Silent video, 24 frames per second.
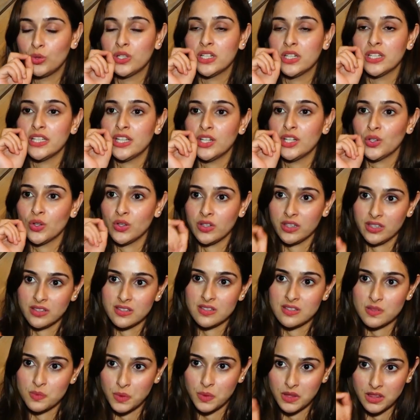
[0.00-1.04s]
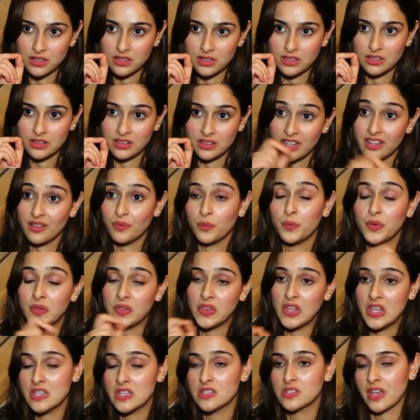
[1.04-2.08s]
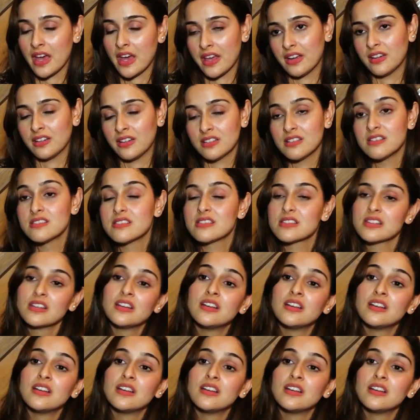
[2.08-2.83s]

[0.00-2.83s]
to connect audience with the with his characters.